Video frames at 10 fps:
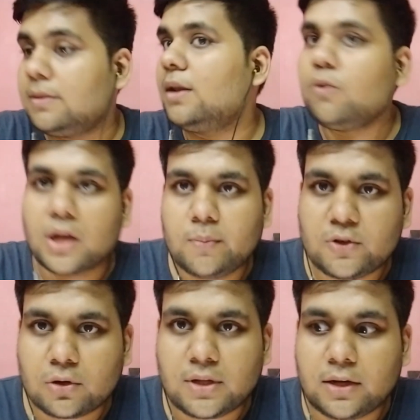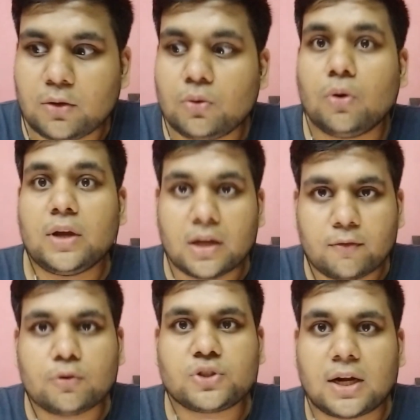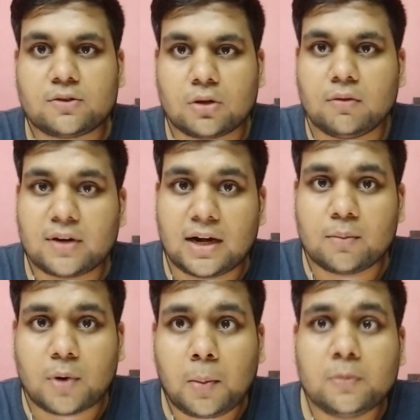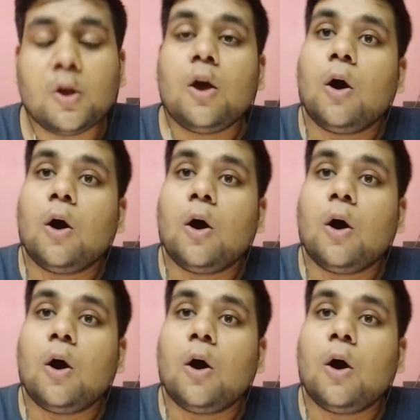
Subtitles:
then you can be sure that you know enough to start solving random problems.